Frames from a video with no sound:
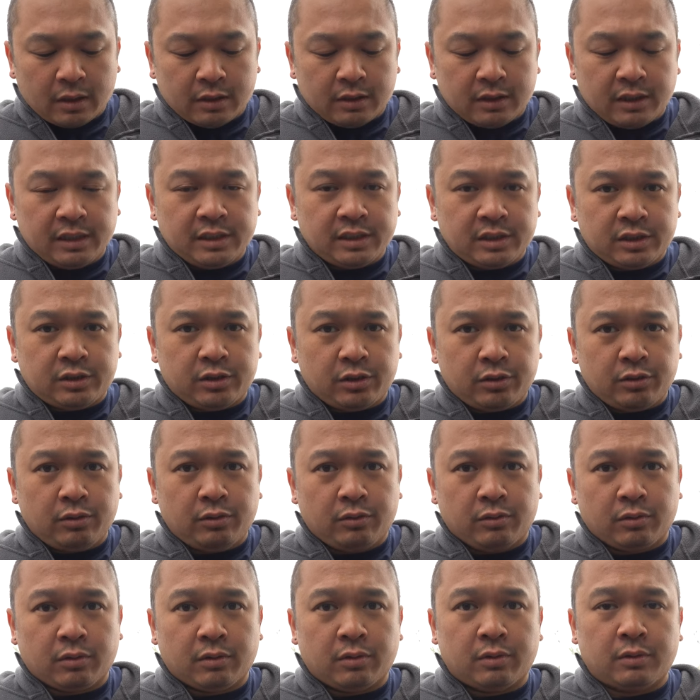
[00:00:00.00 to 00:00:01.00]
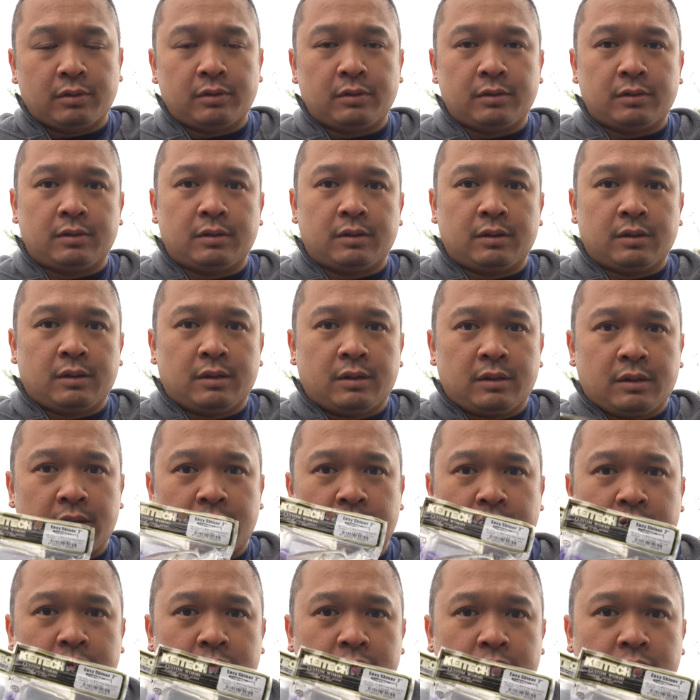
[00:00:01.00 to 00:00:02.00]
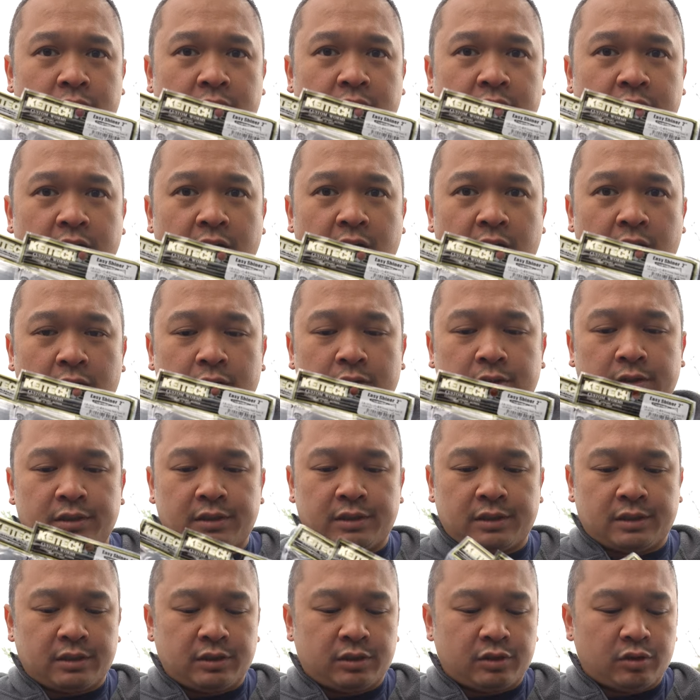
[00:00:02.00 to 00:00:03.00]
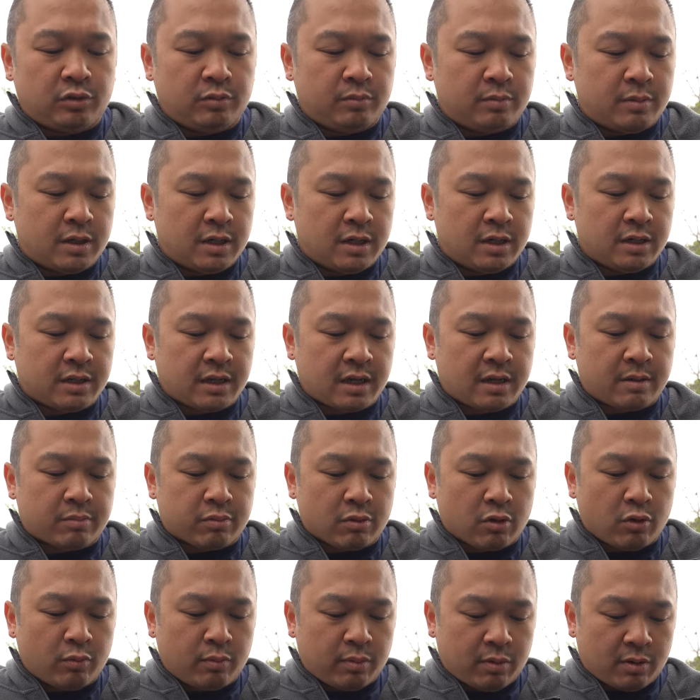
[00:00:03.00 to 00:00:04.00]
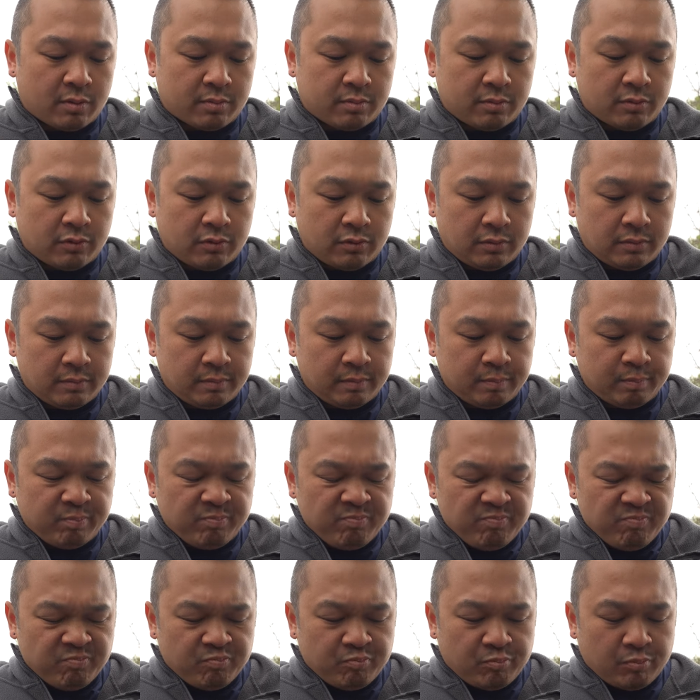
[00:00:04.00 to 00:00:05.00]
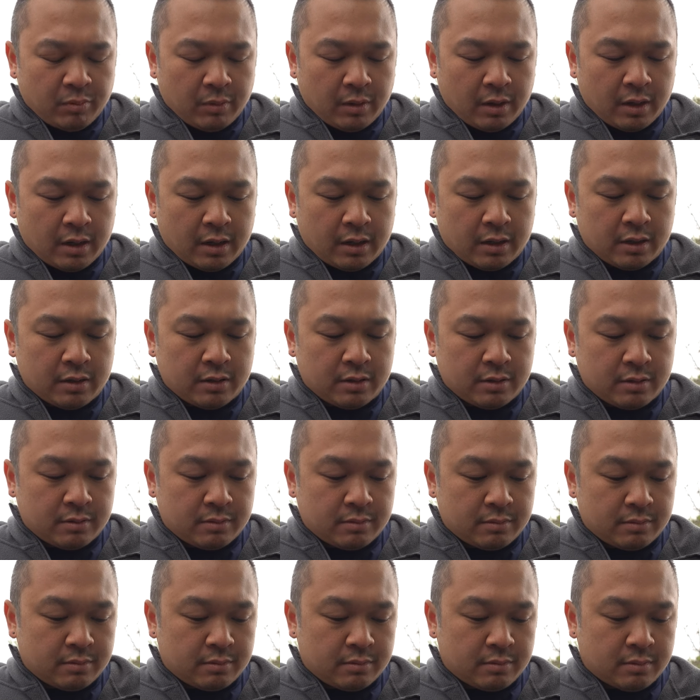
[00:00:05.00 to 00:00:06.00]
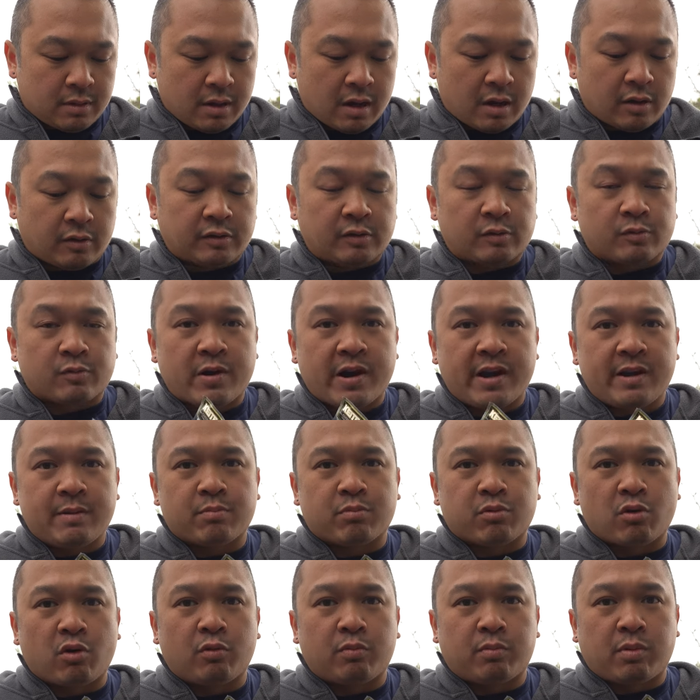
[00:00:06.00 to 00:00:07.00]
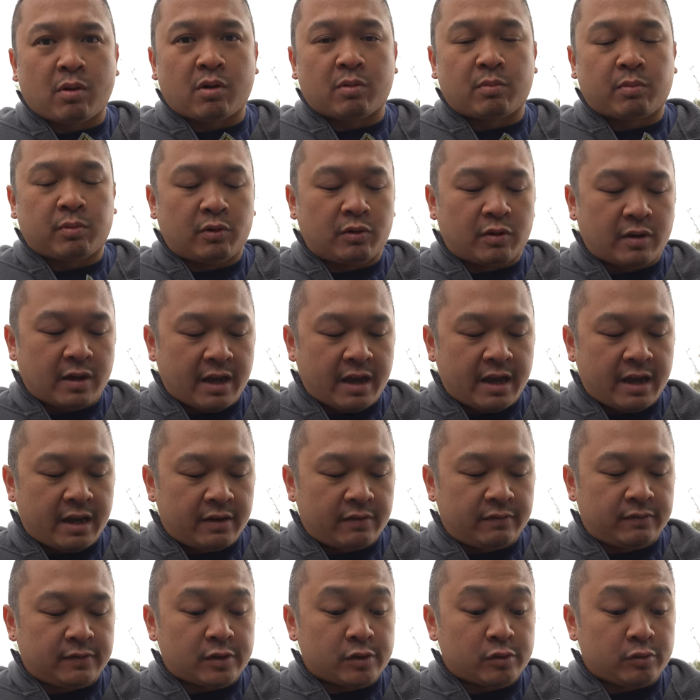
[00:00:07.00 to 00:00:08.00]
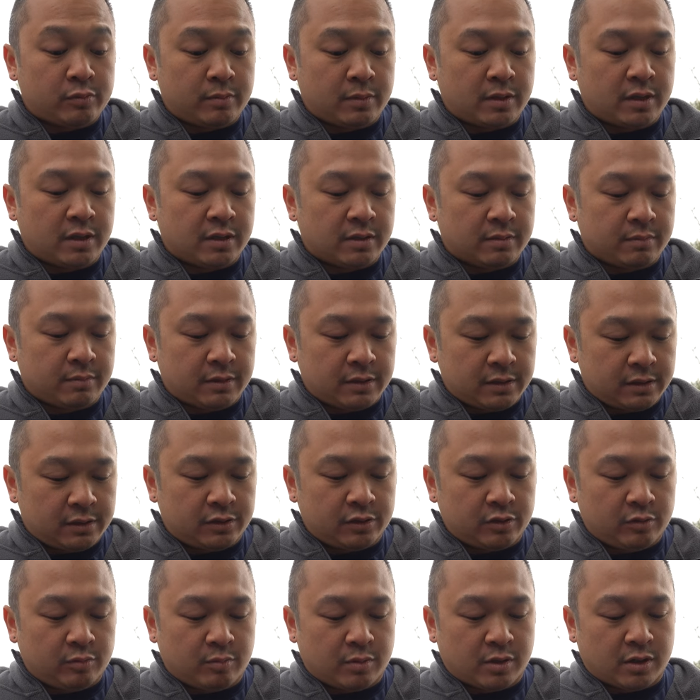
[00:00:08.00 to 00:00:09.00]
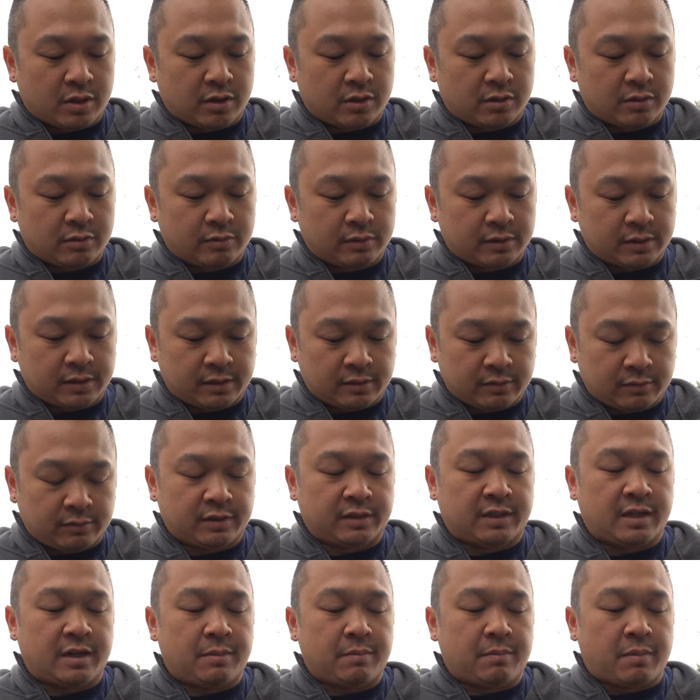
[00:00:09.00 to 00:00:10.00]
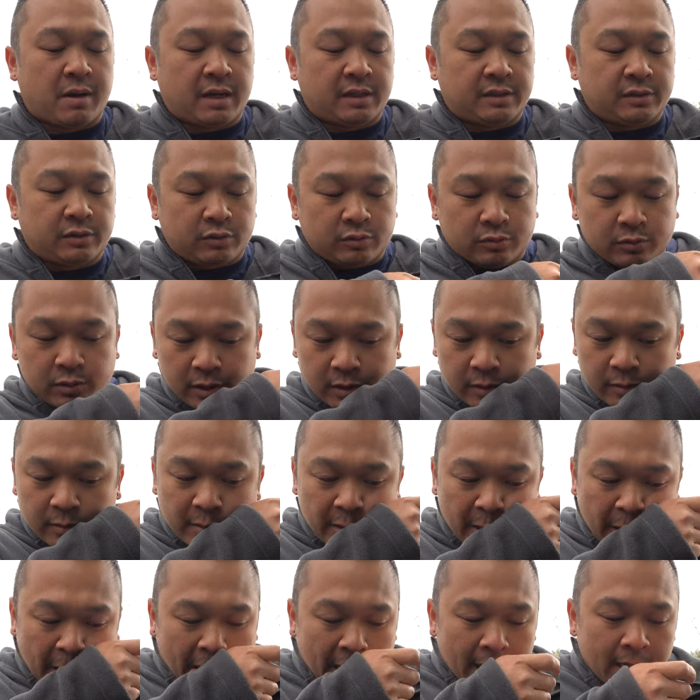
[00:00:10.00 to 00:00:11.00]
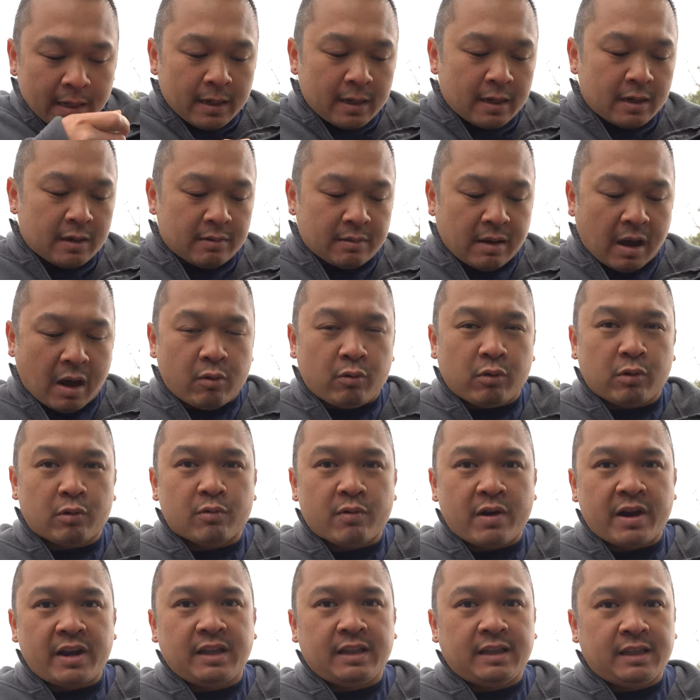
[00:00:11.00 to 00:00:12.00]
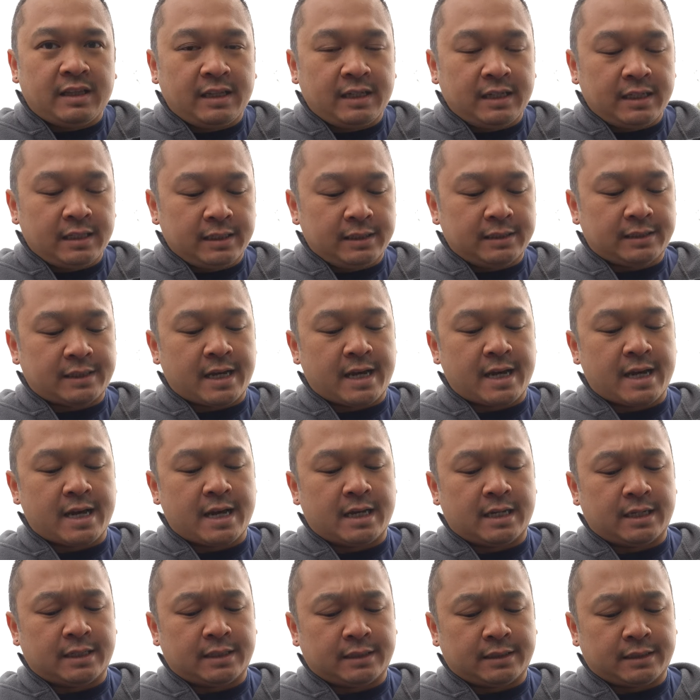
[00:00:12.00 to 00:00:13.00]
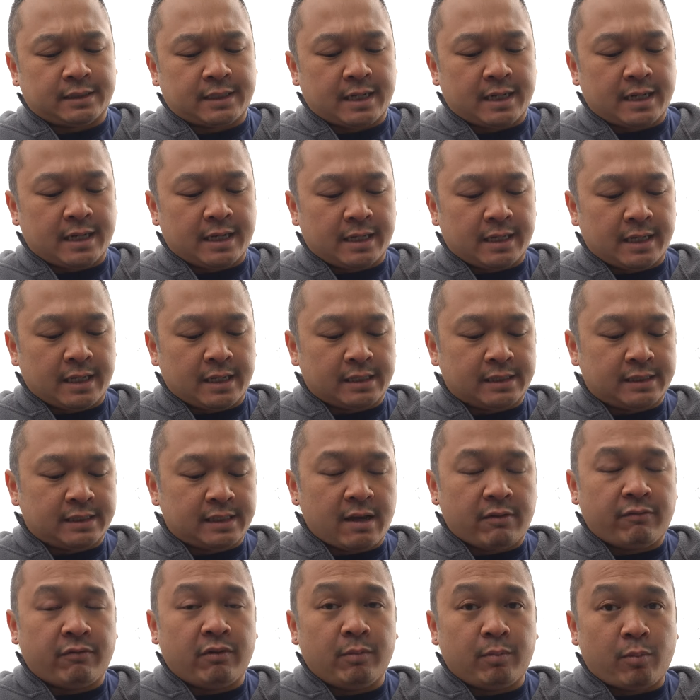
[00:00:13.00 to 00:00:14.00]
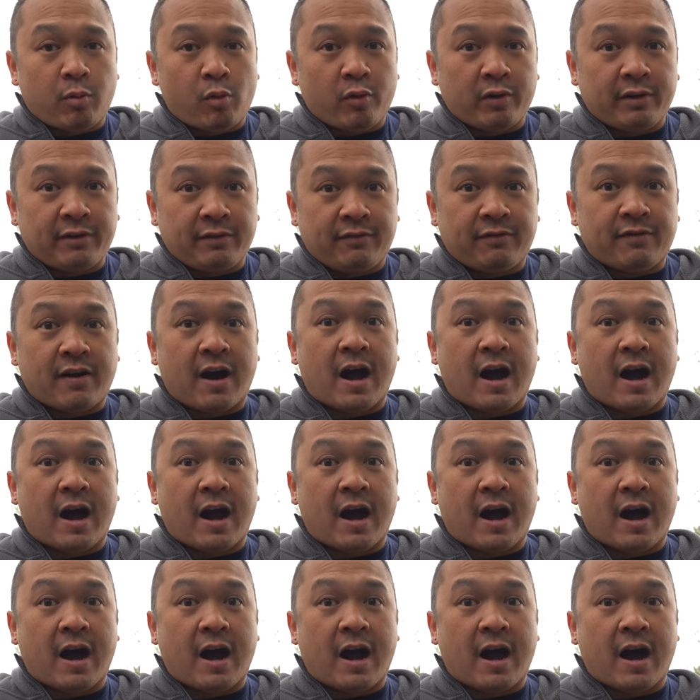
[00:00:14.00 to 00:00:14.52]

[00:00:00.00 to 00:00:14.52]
these two were the colors, Junebug and Pro Purple. Um, I would rate Pro Purple ahead of Junebug, but Junebug was was getting by slow. Uh, I would rate these as a 7.5.